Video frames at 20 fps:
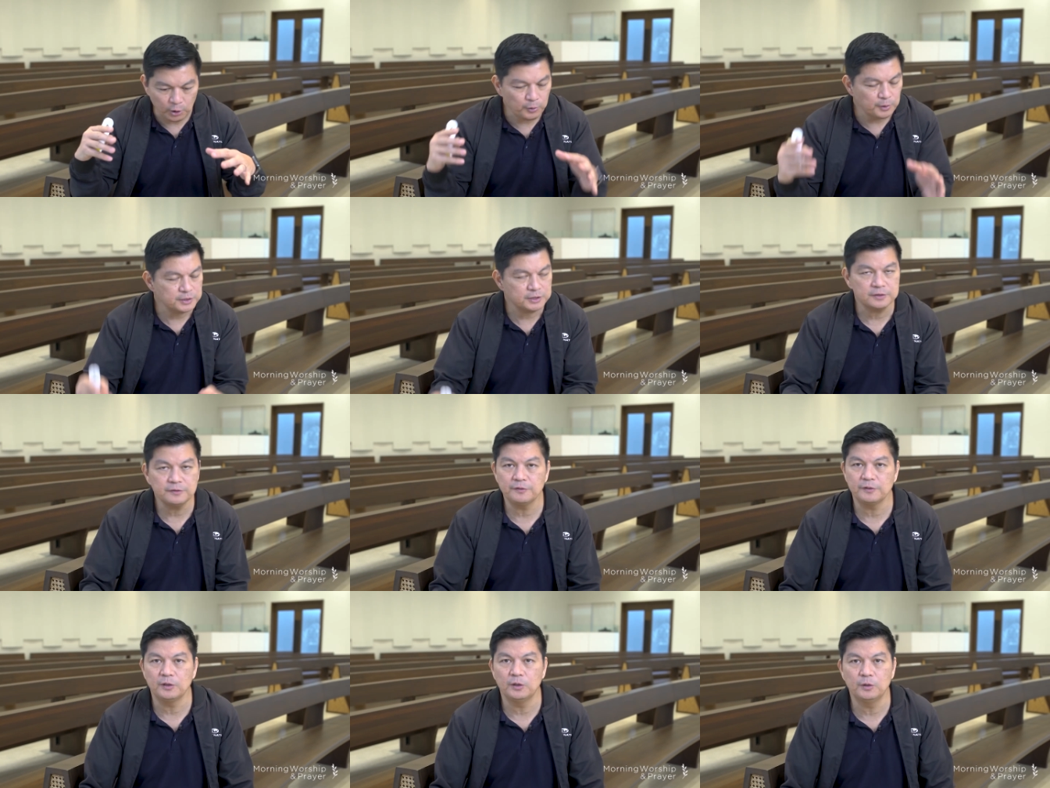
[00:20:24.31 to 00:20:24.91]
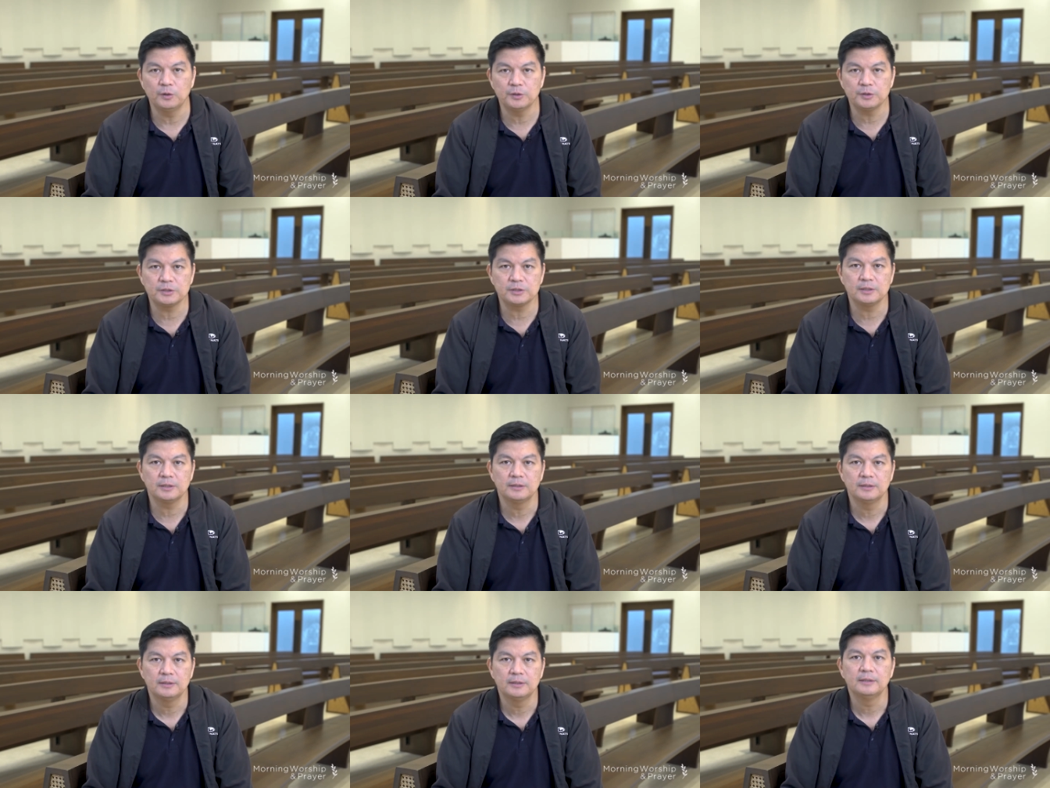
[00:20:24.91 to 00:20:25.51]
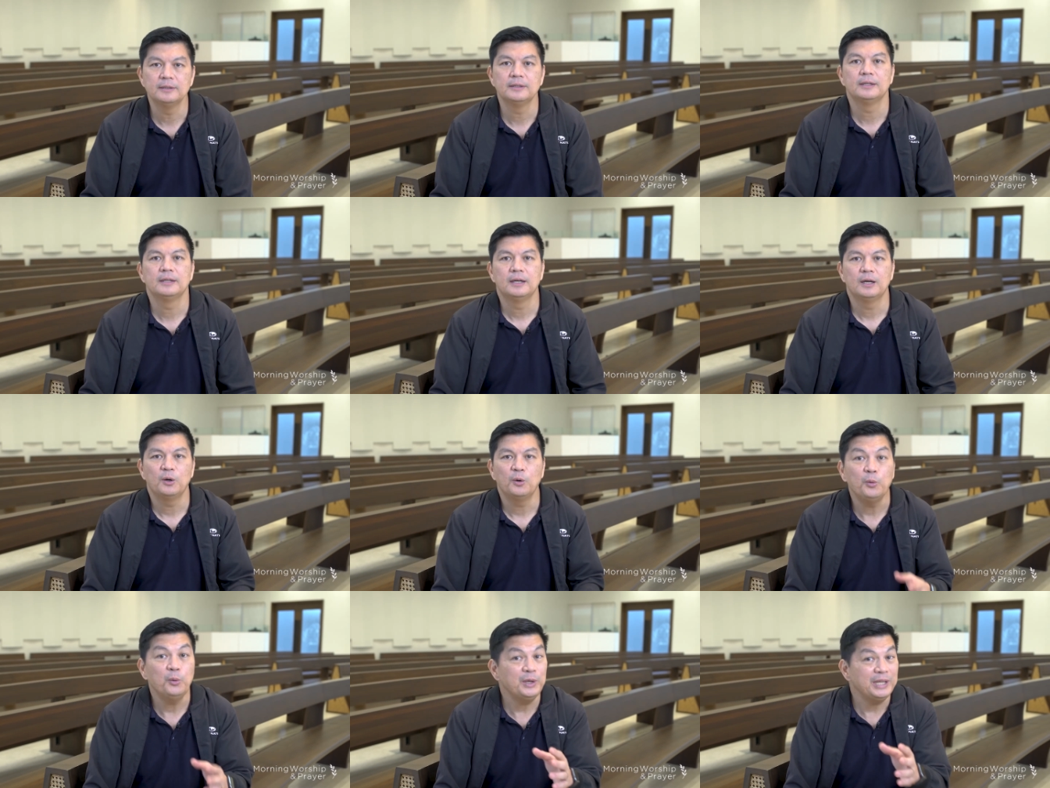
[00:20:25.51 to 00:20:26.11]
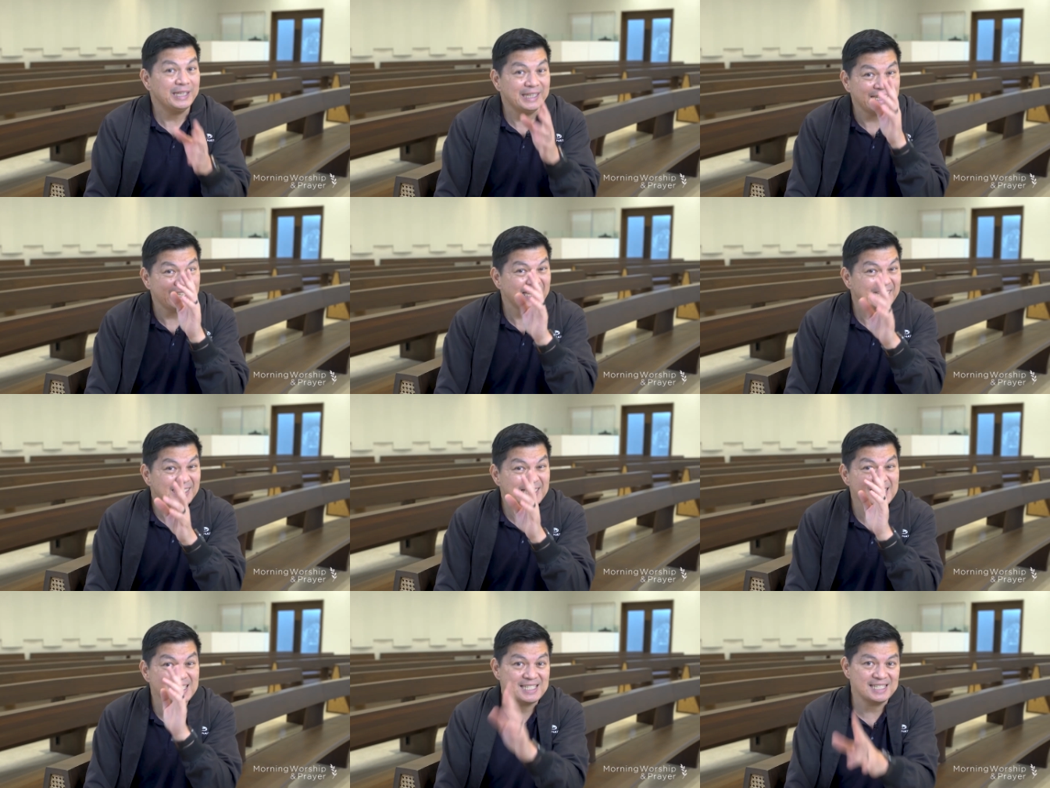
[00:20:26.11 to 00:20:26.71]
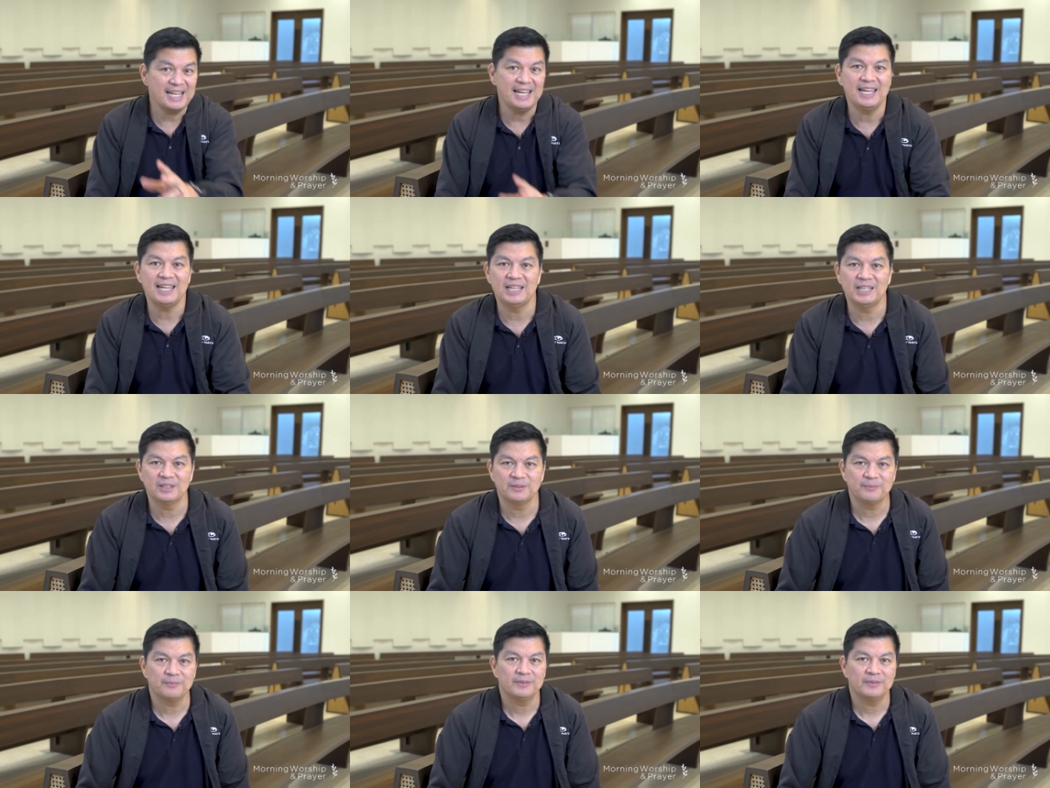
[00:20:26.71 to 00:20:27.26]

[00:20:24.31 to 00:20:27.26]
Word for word: lowest of lows we can say